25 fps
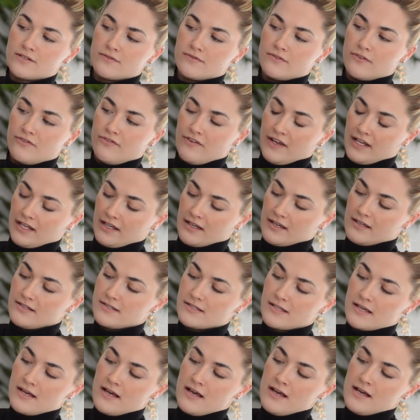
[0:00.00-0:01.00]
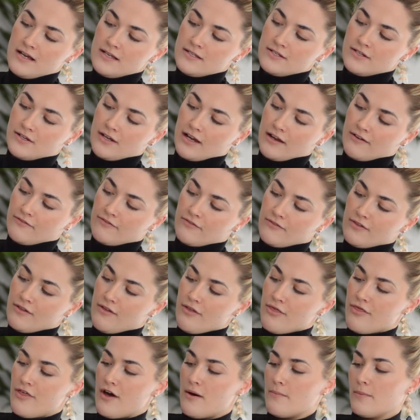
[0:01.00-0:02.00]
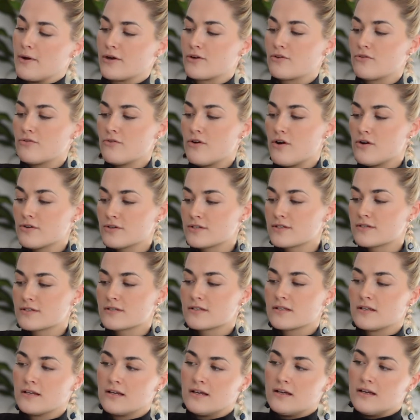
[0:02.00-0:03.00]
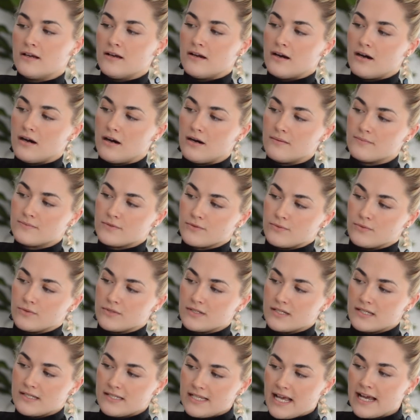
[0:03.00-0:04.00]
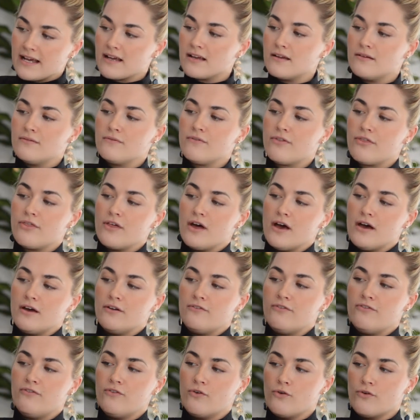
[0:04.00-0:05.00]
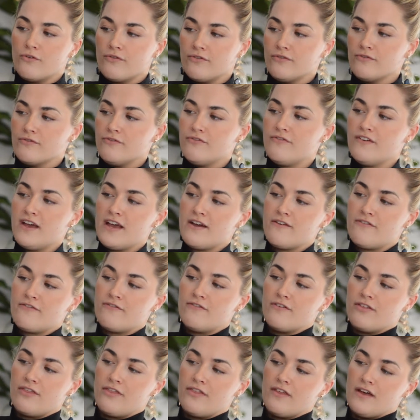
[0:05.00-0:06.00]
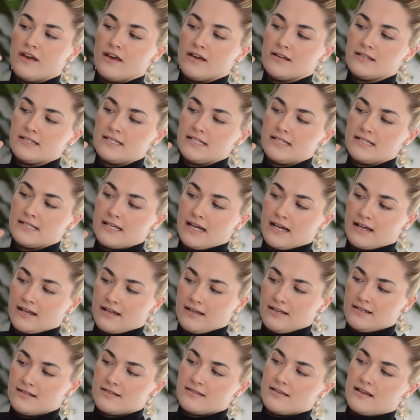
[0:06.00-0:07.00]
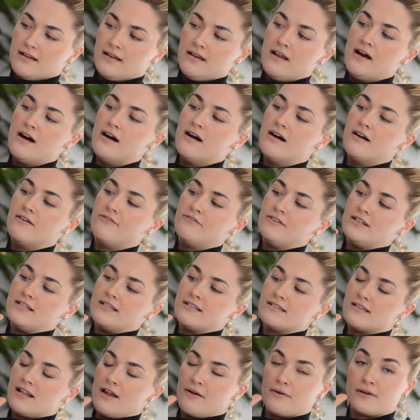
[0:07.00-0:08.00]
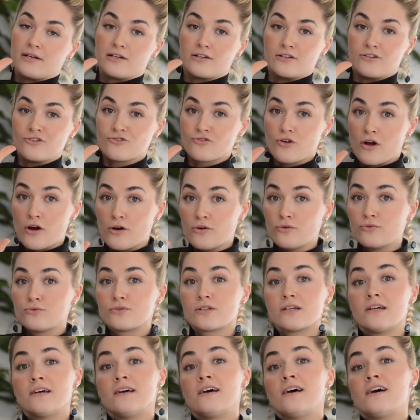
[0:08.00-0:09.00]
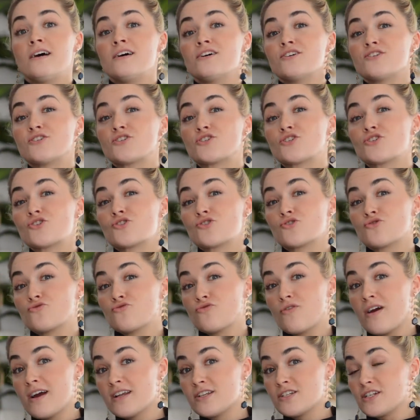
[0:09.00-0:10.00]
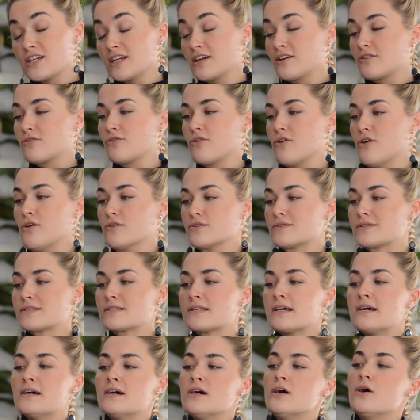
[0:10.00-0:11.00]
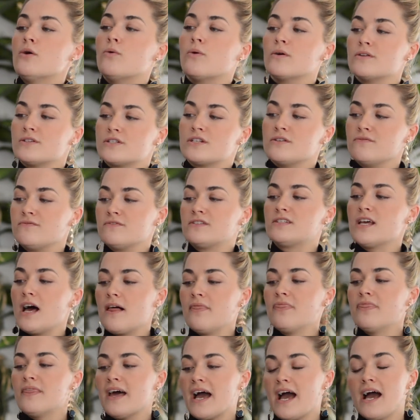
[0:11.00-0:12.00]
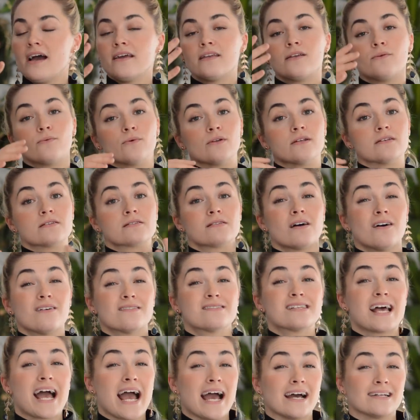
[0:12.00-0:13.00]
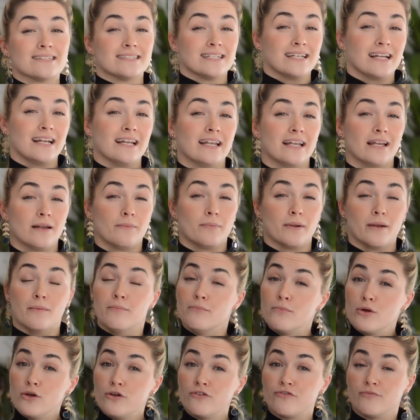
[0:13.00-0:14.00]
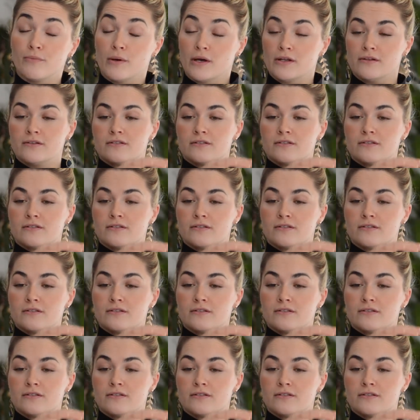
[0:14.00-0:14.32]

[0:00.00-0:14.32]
of the fingers. So you're going from the thumb across, up towards the second, third, fourth and fifth for 30 seconds. So lovely, slow and controlled, stretching across. Once you've done that, you want to start to add in a little bit of movement.